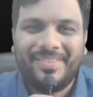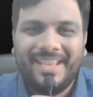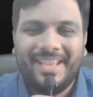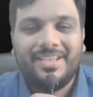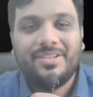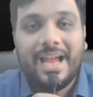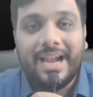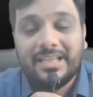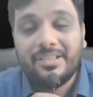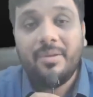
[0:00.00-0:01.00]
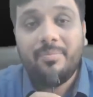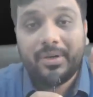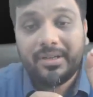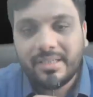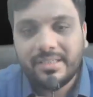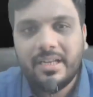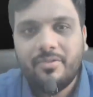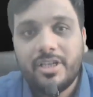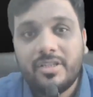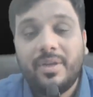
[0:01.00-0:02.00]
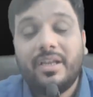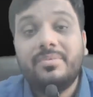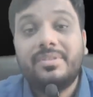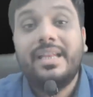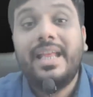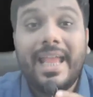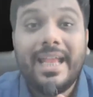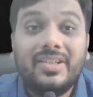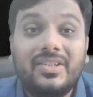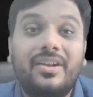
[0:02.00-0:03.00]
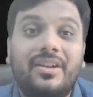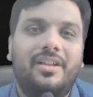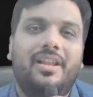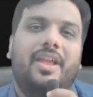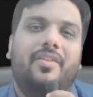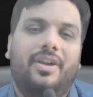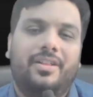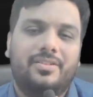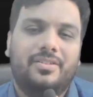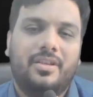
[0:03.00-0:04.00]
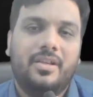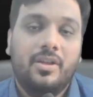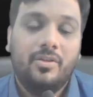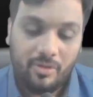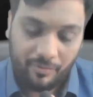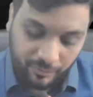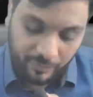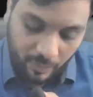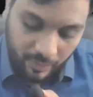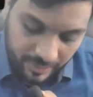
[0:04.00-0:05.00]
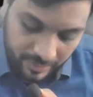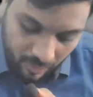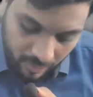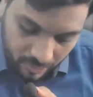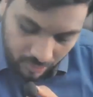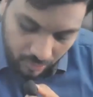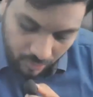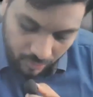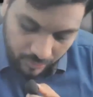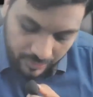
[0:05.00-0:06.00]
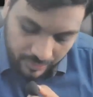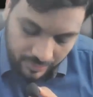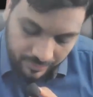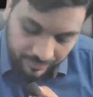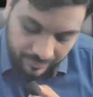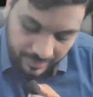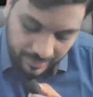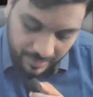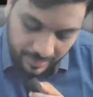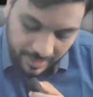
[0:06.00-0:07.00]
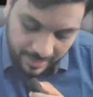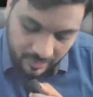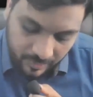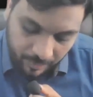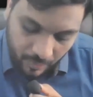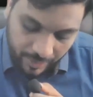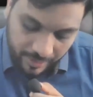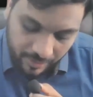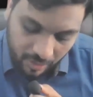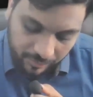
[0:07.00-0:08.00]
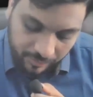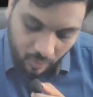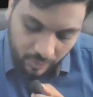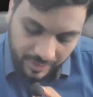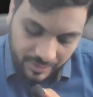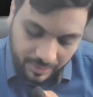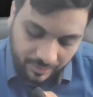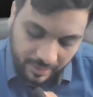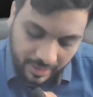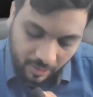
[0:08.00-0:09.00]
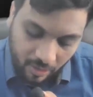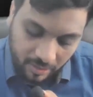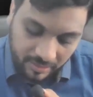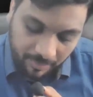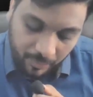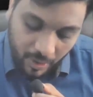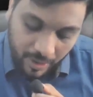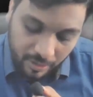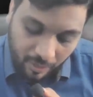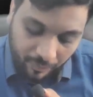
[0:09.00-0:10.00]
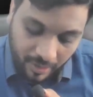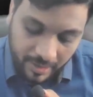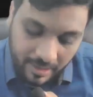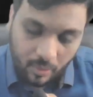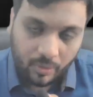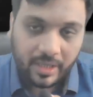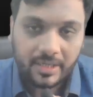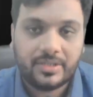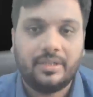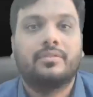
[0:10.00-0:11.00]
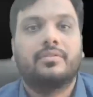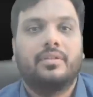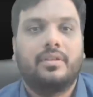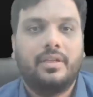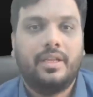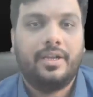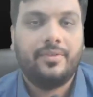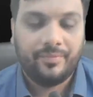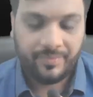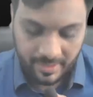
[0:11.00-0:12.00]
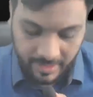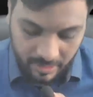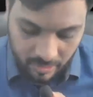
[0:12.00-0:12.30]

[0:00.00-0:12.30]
So that is why purchase invoice becomes an external evidence. You have to focus on source. That is point of origin and not the point of current location, correct? So